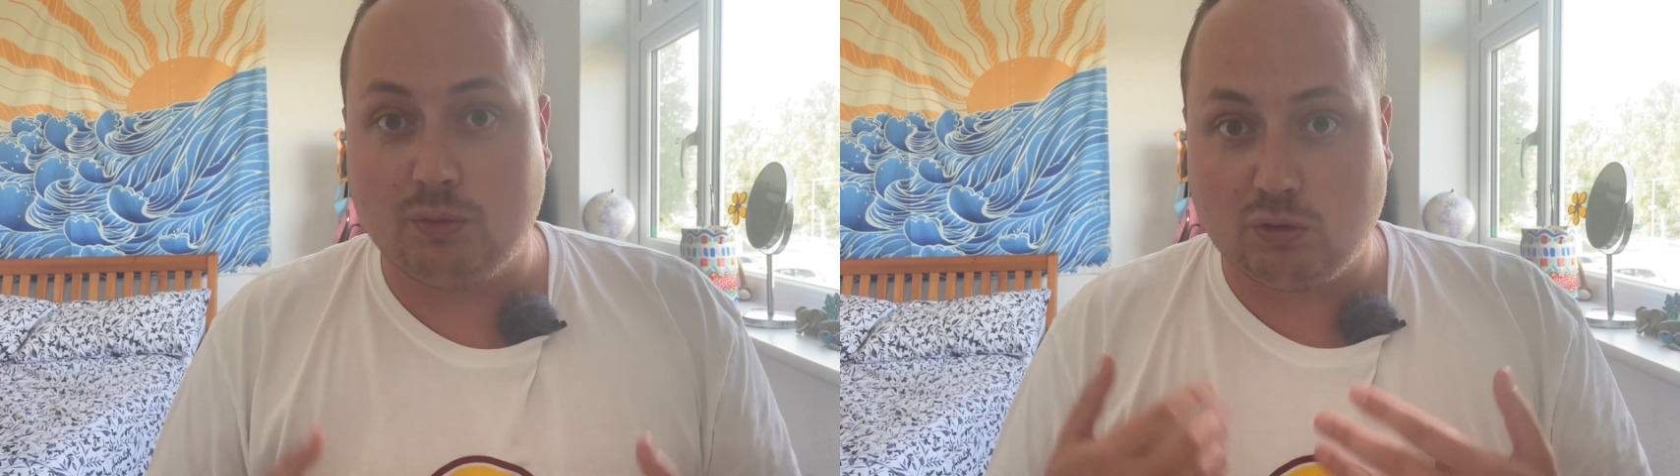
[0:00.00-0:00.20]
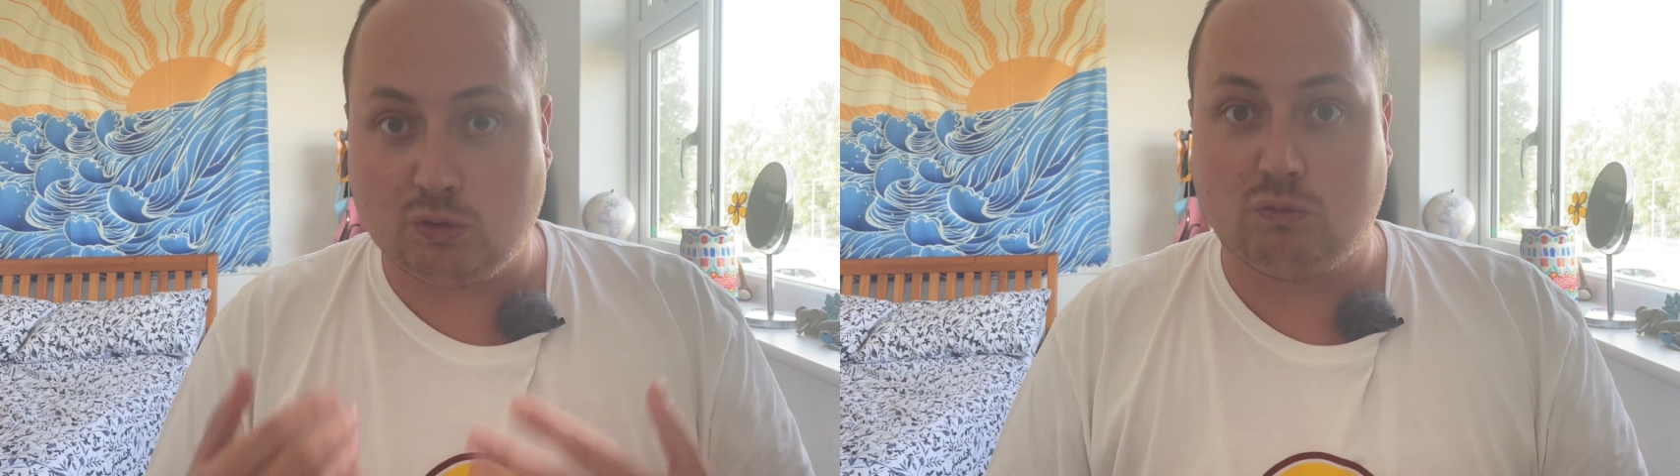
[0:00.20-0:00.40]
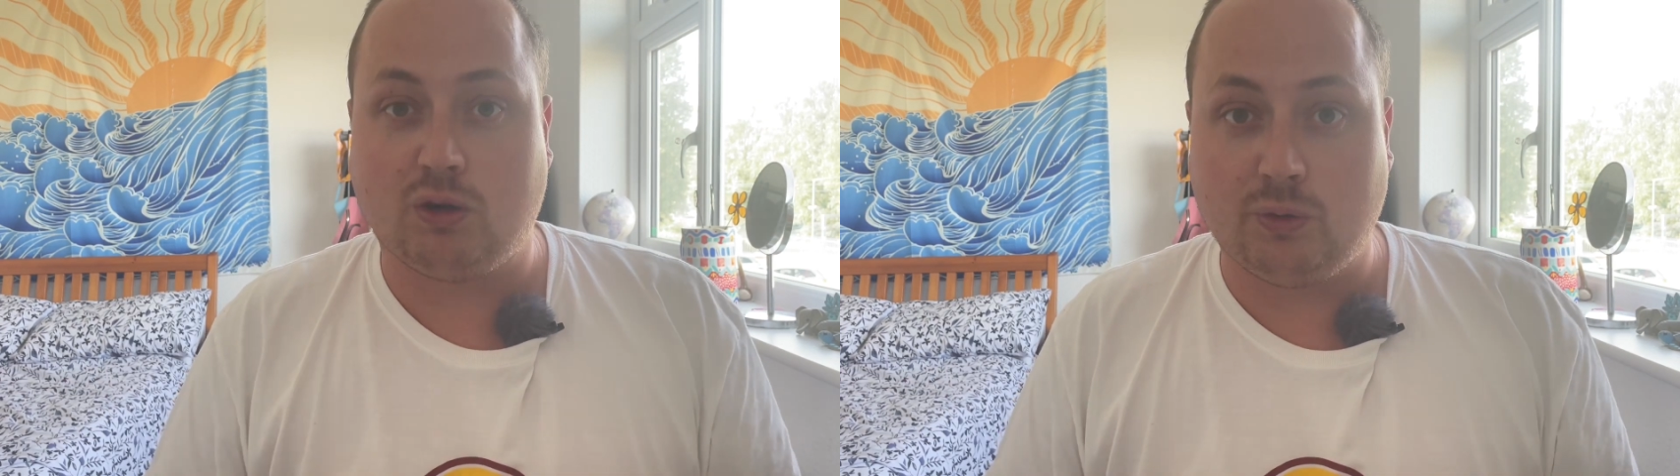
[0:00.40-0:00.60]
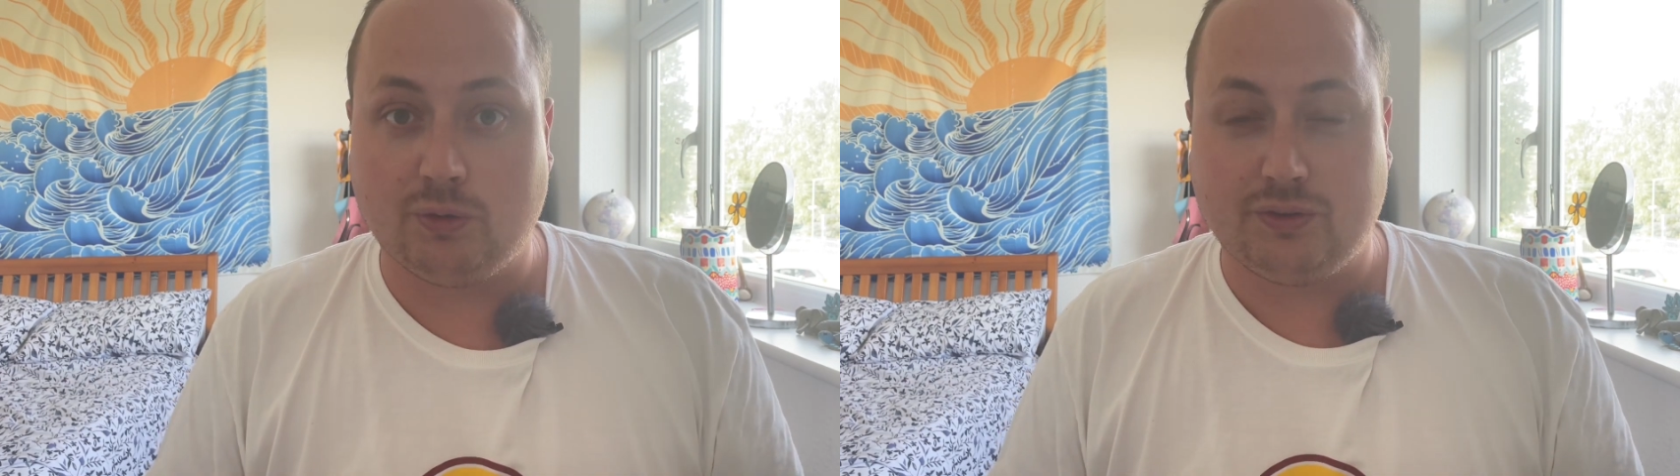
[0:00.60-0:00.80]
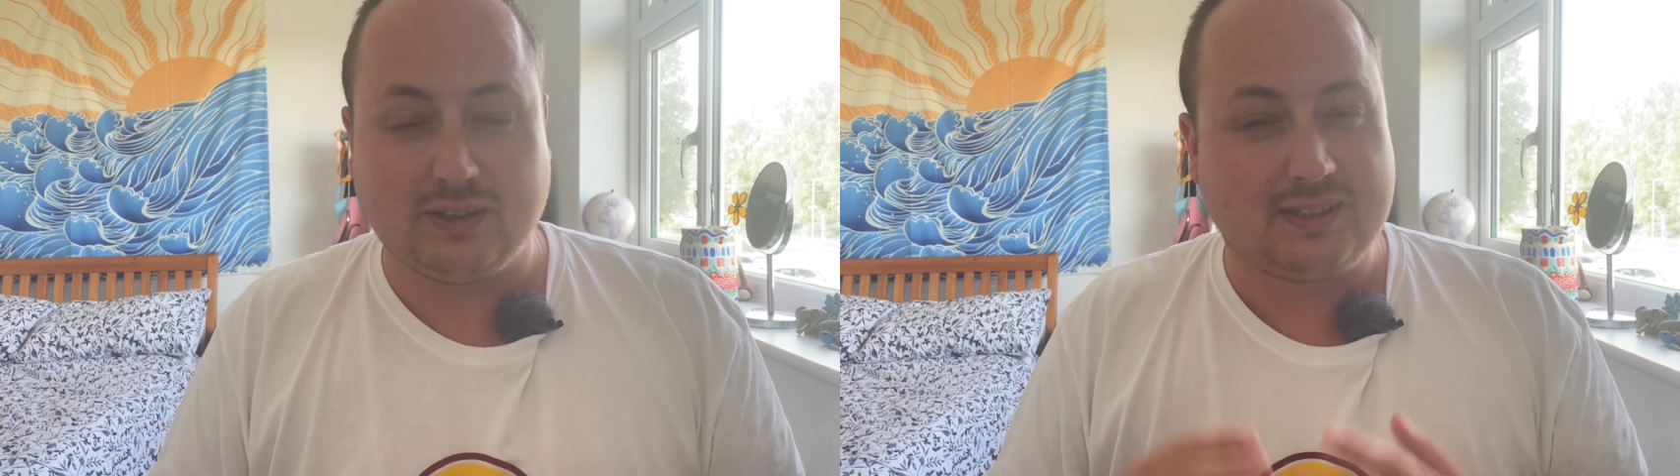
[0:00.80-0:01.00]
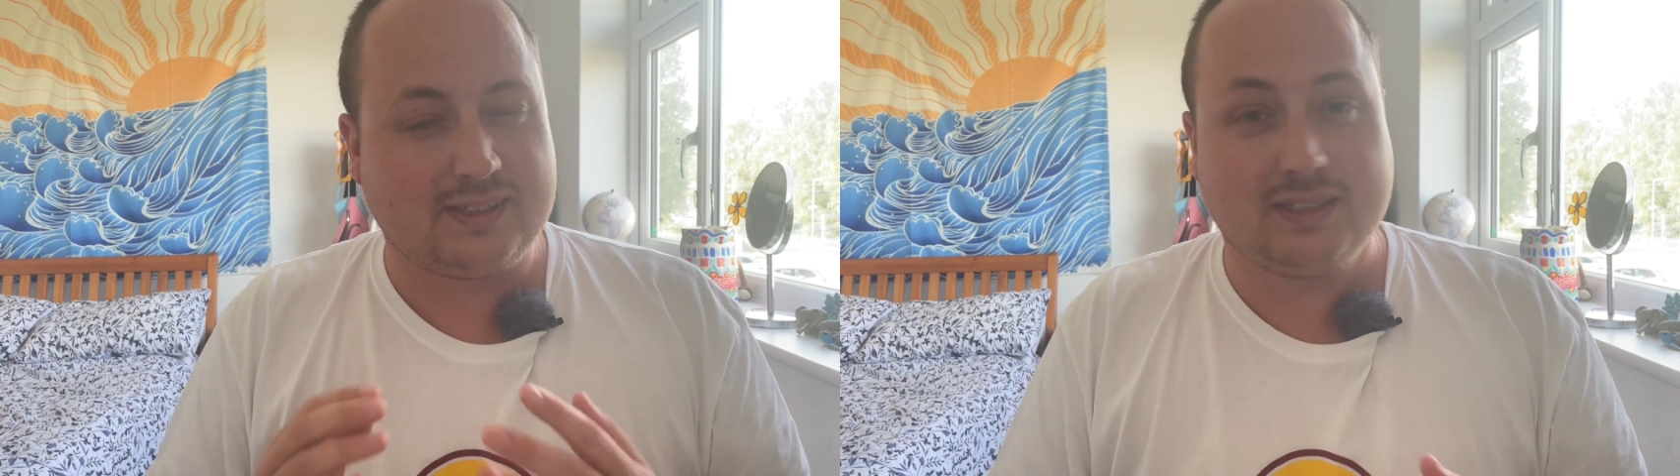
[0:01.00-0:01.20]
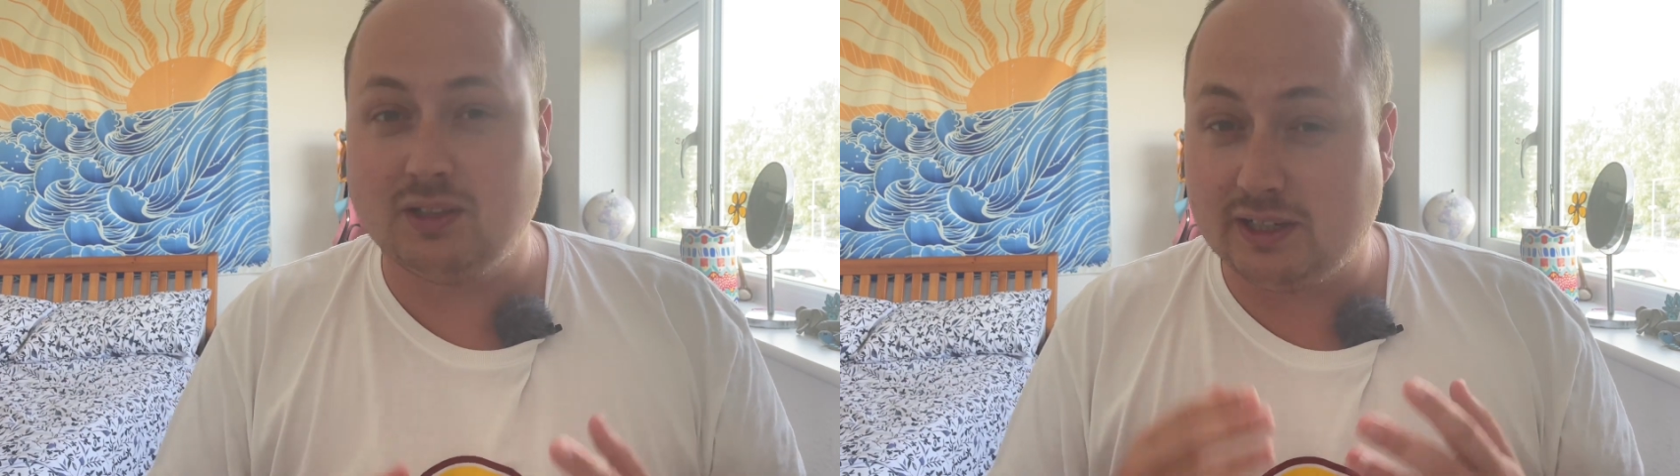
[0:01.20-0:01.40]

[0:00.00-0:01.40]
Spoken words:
or a role that's still